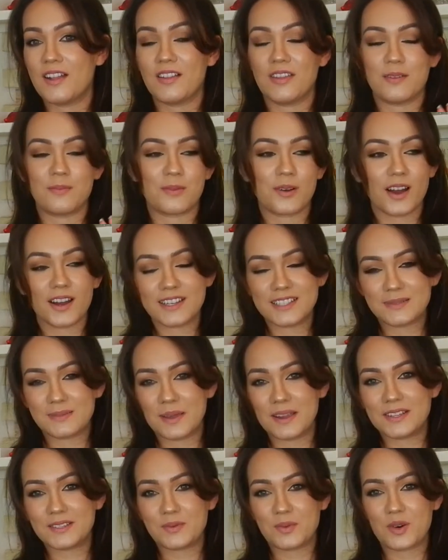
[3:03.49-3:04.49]
The
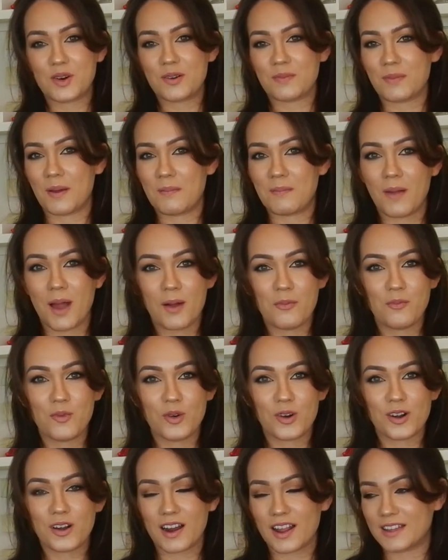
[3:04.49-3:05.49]
bridesmaids wore it, my mum
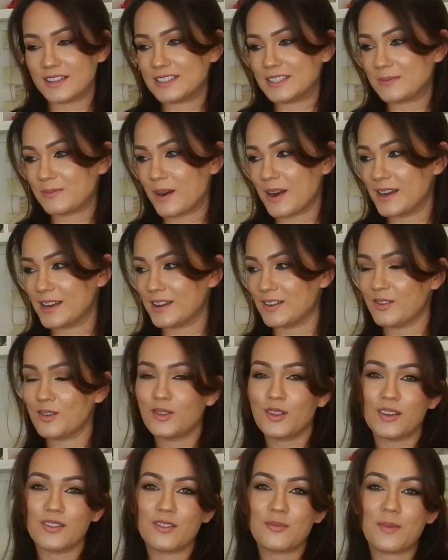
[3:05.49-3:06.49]
wore it, I sprayed it
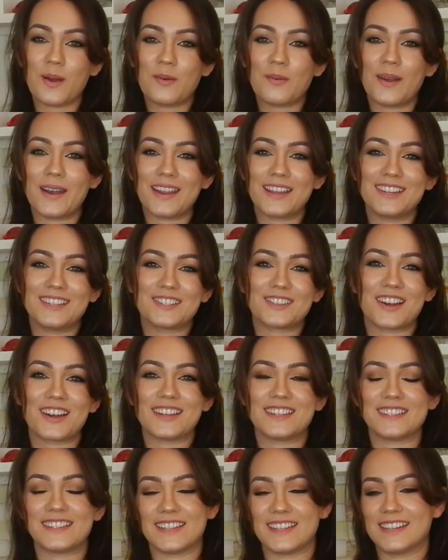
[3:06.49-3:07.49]
all over my wedding dress,